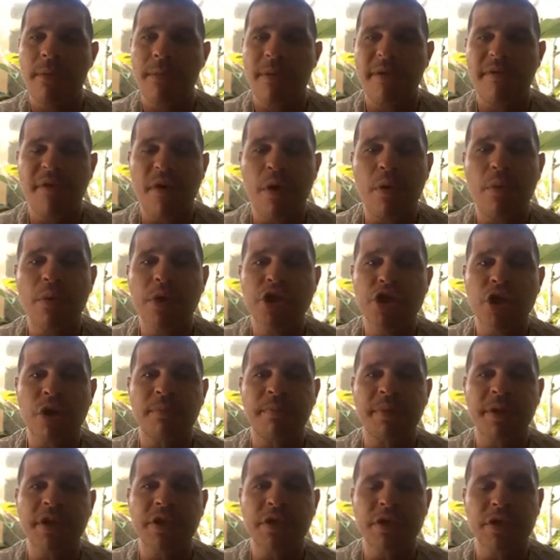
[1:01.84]
before we
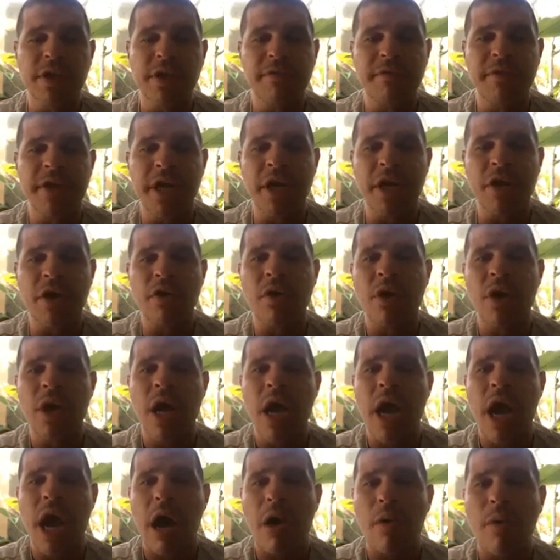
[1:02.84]
jump into the video,
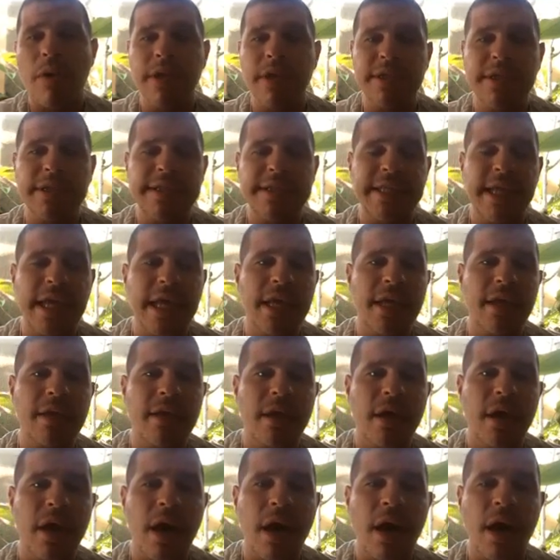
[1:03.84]
I want to say
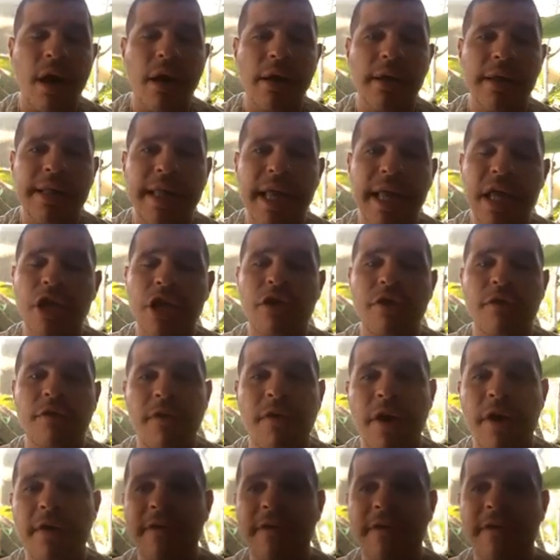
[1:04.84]
uh, thank you for